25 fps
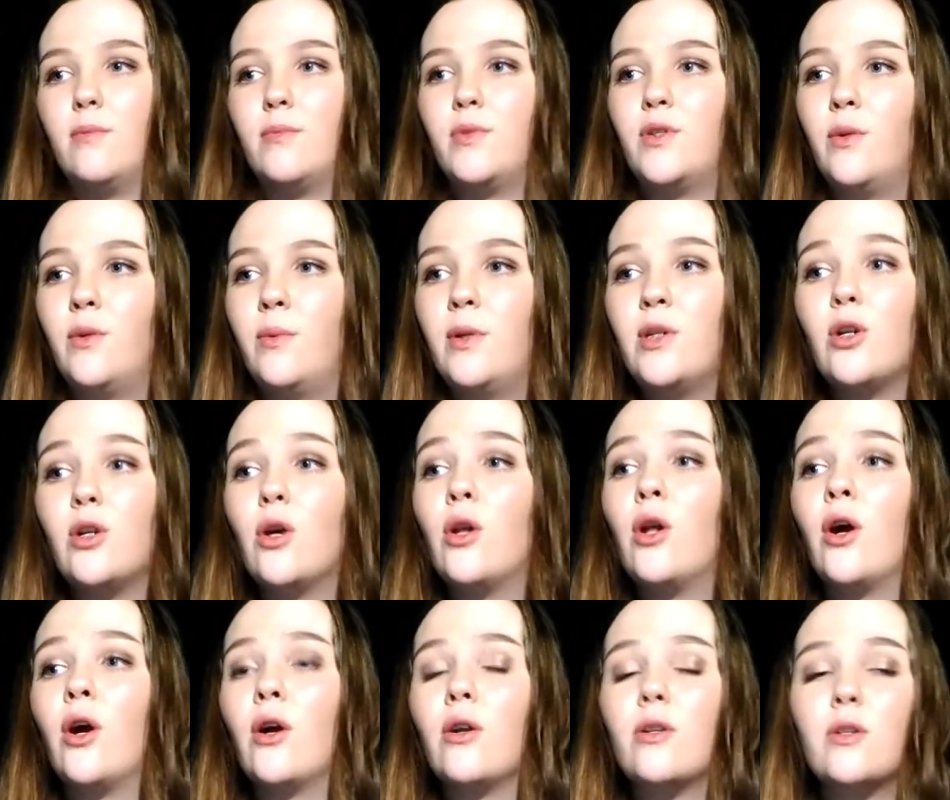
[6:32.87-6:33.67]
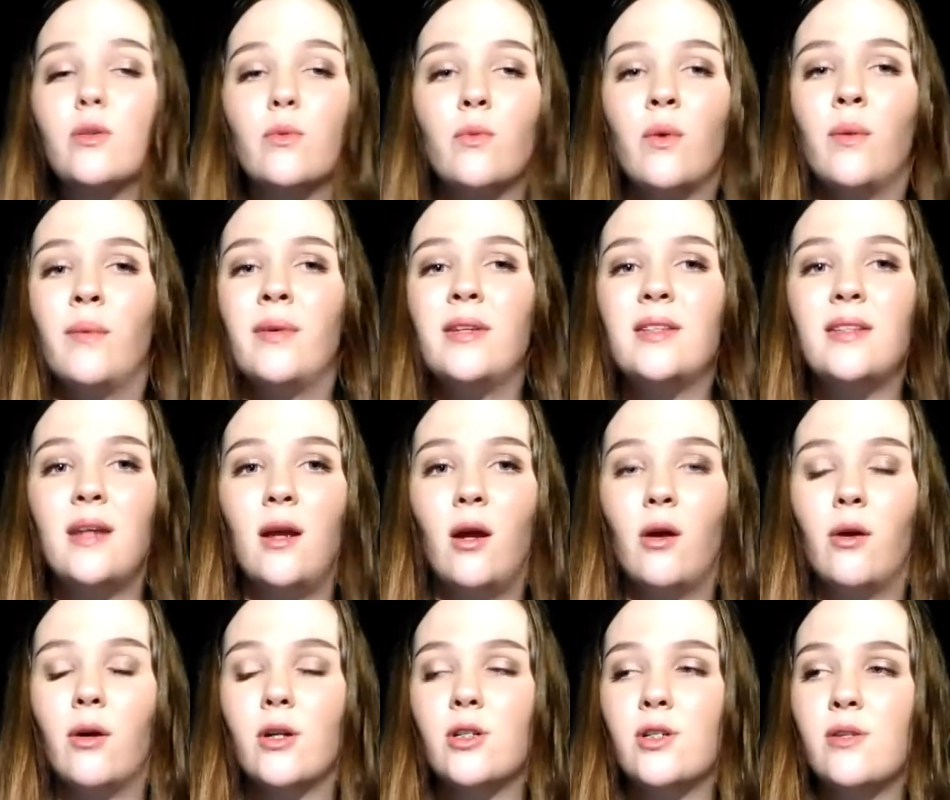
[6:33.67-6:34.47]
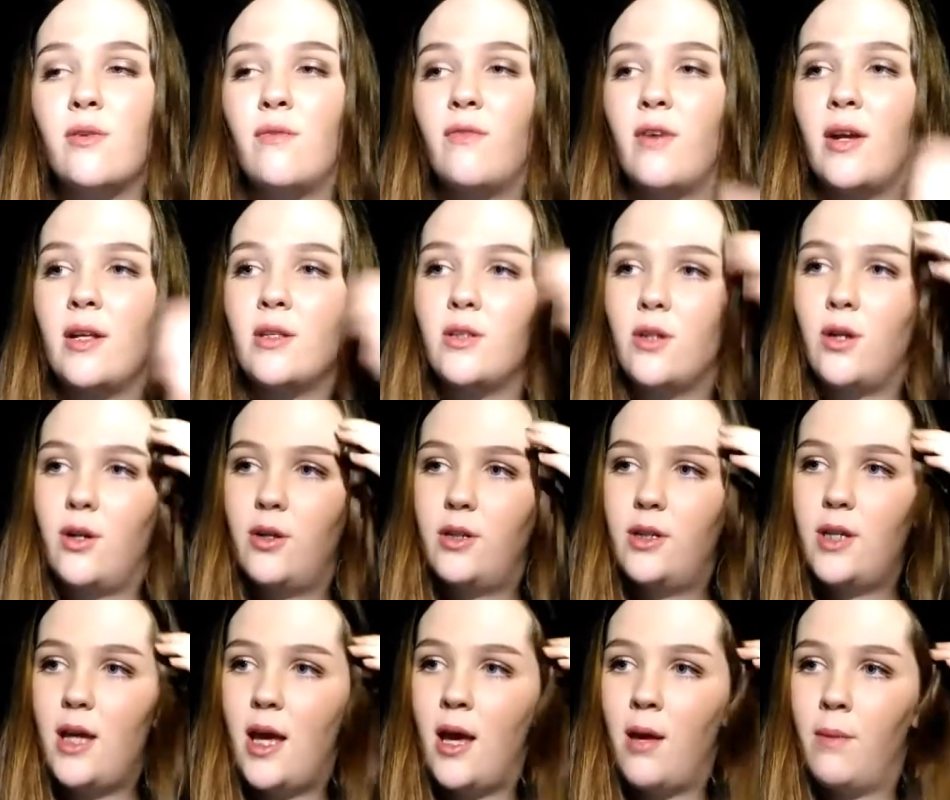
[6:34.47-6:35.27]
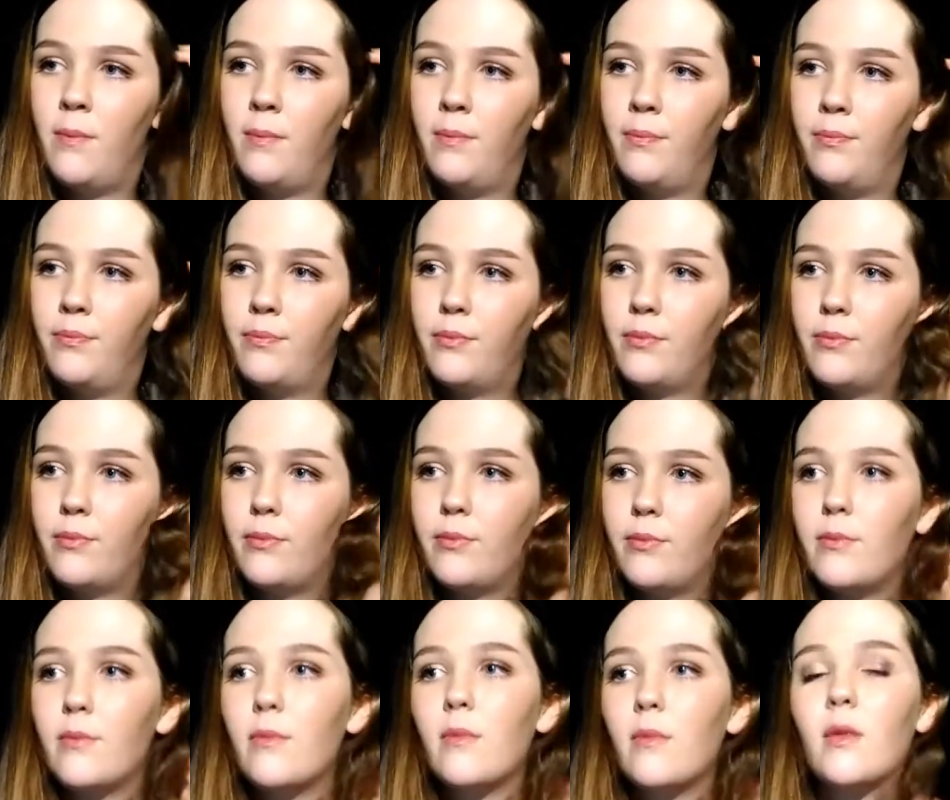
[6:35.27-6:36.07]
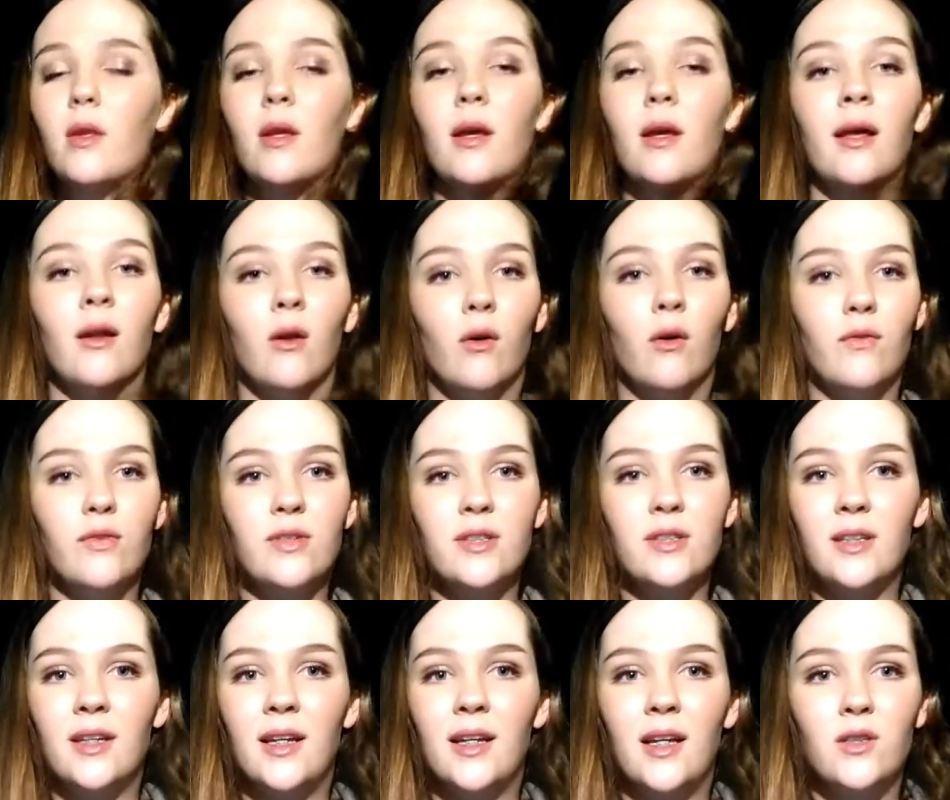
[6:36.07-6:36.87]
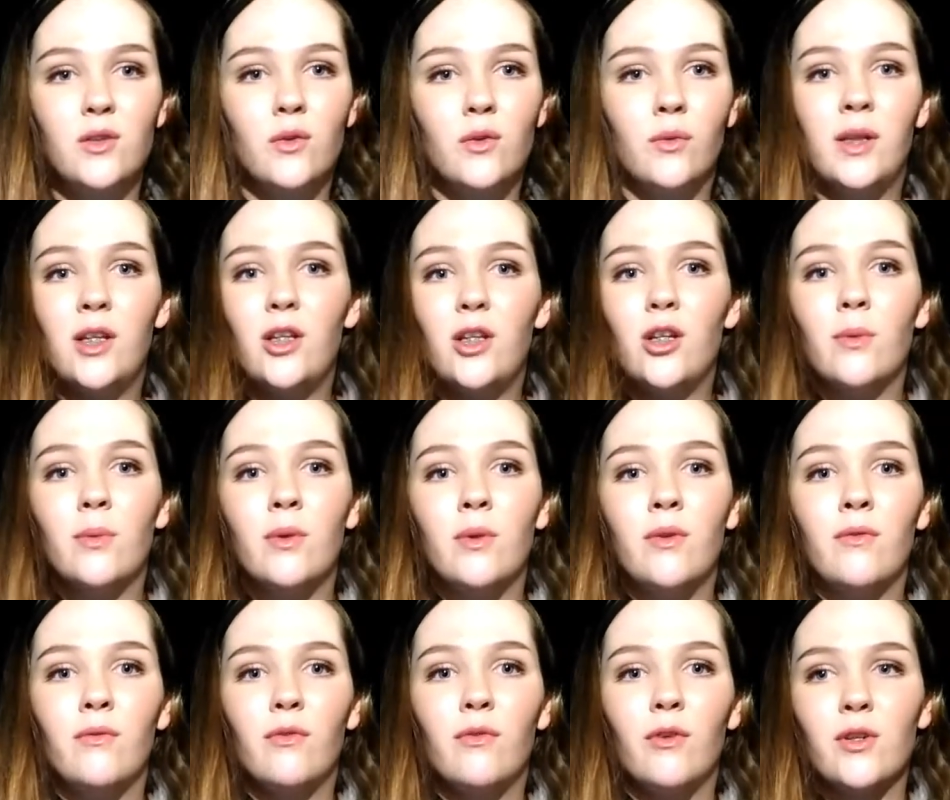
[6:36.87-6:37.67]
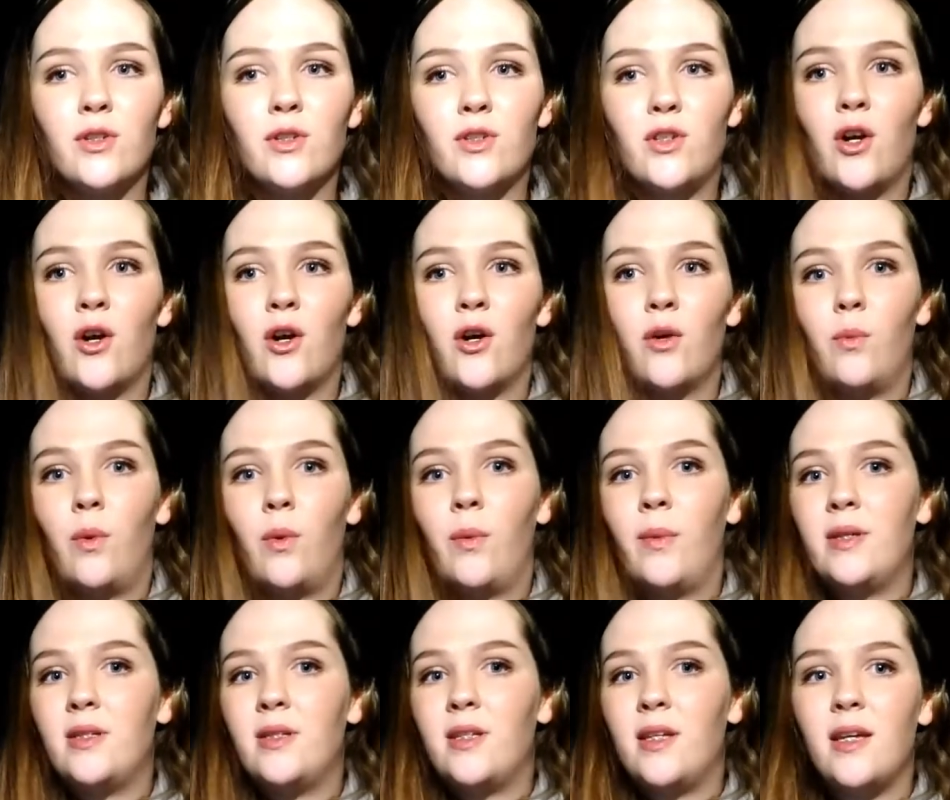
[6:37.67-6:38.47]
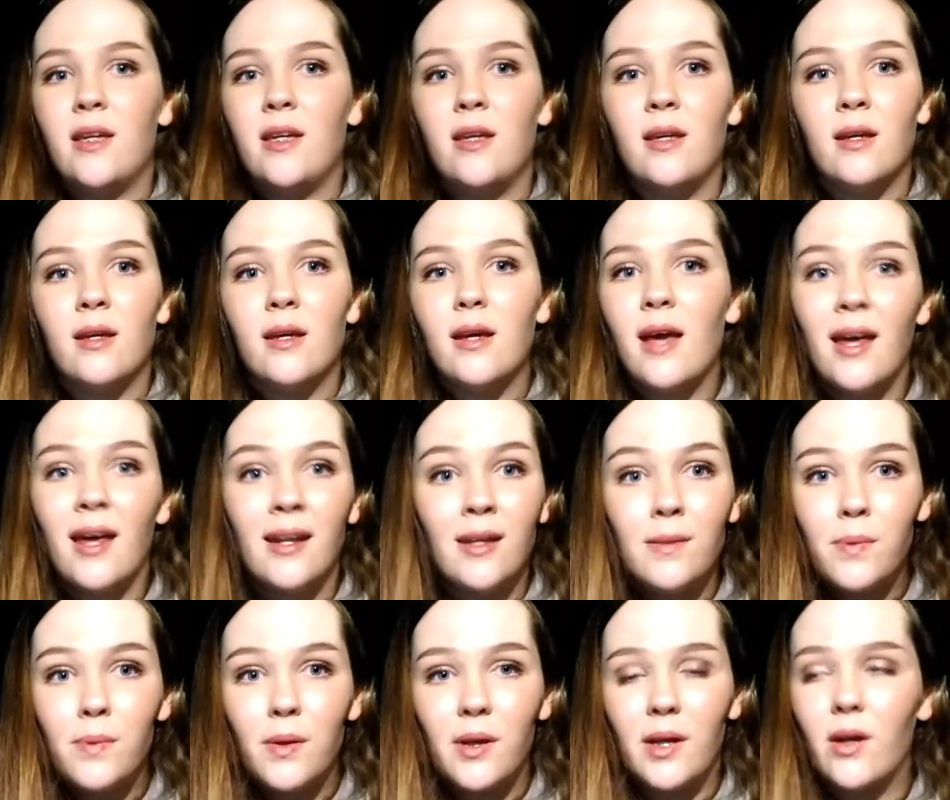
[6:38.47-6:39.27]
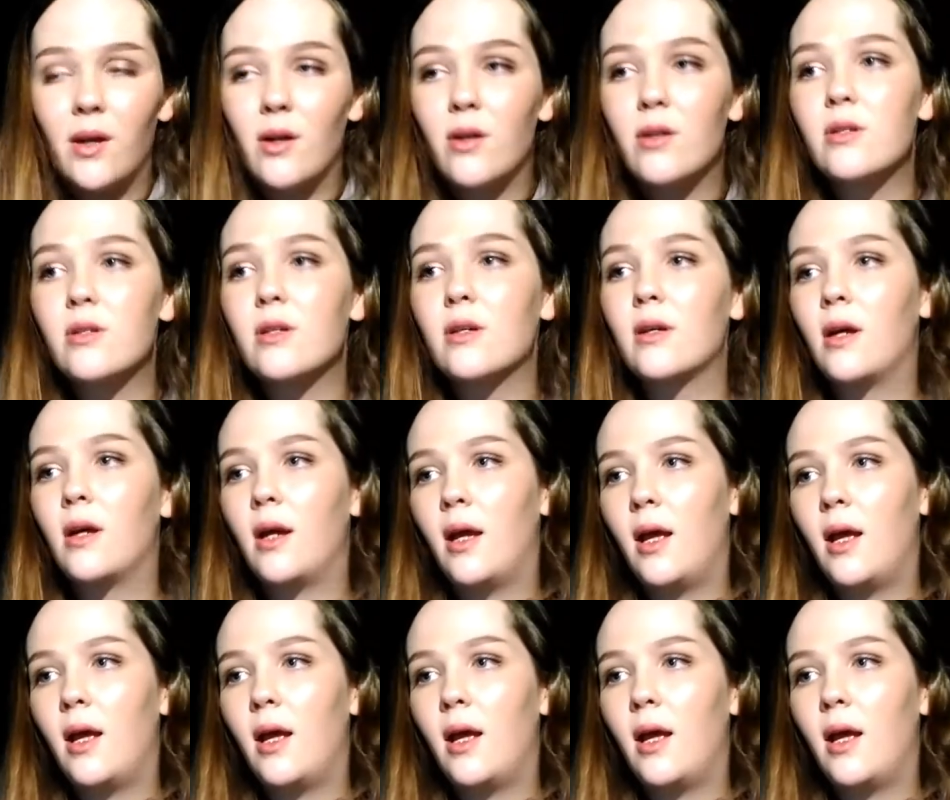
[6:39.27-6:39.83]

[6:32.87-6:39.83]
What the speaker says: So we should hurt when we see our Christian friends hurt, and obviously it's only human for us to hurt when we see anybody hurt.